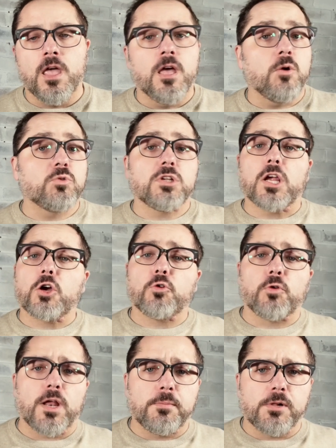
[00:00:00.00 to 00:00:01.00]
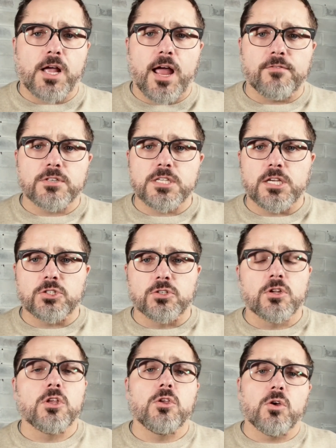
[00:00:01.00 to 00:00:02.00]
It was an incredible
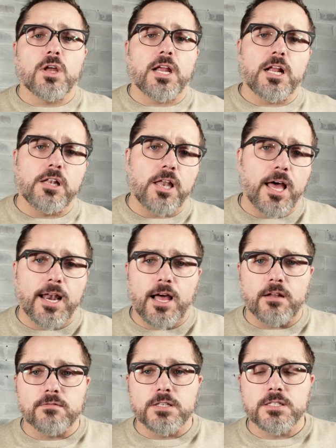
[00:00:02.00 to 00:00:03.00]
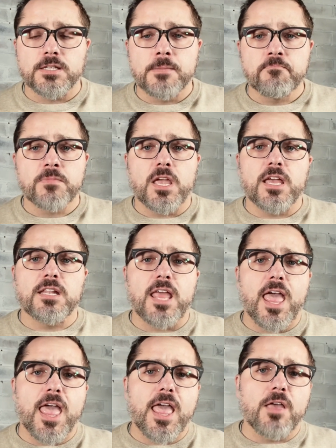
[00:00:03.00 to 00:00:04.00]
conversation. You're going to get a lot out of this.
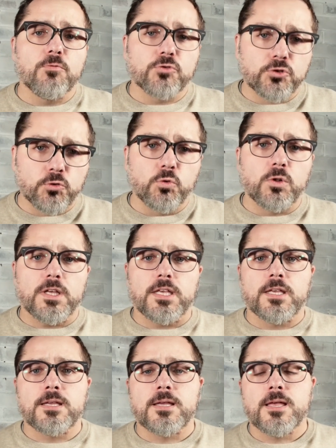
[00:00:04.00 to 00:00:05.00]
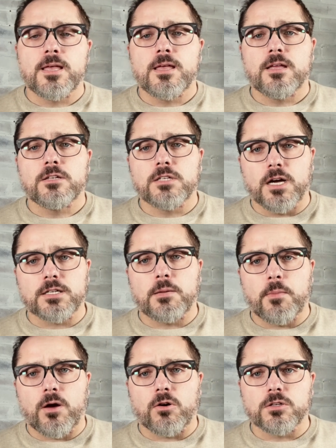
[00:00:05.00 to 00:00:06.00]
It truly
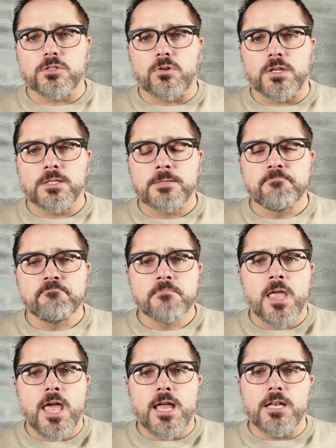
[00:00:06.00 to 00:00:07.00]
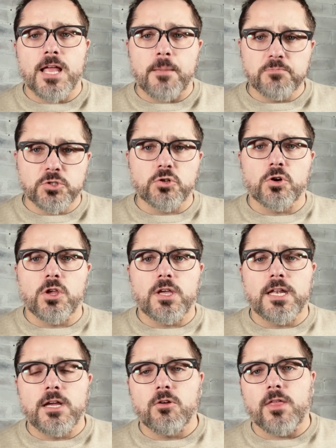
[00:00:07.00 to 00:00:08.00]
tucked in my heartstrings. And I'm sure
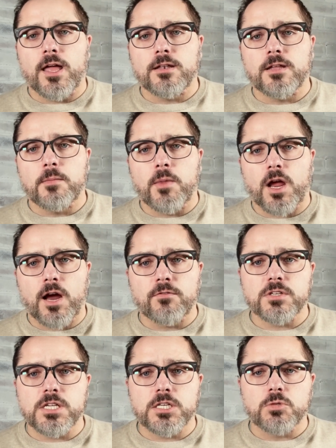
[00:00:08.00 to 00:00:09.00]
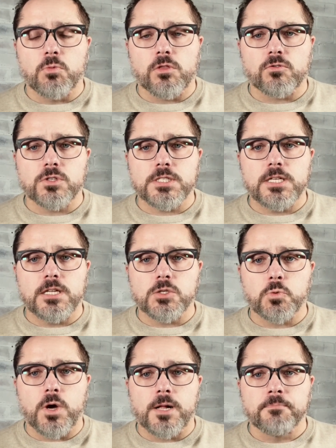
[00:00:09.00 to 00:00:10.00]
you can hear that in my conversation with Christine
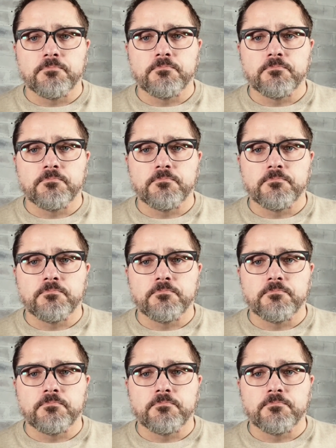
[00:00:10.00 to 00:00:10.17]
as well.